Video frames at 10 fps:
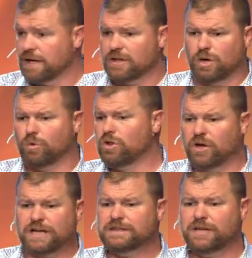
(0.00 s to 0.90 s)
that we'll
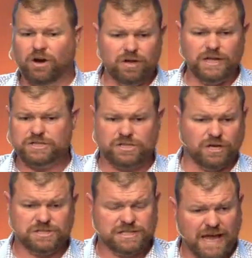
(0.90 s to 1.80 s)
look at the early
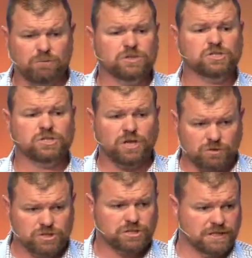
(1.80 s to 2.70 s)
church, they were
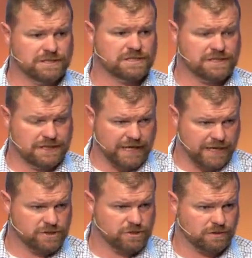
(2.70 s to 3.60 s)
socialist in
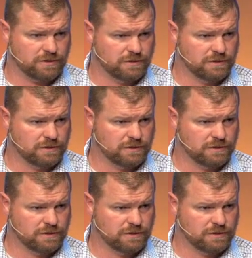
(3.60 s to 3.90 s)
nature.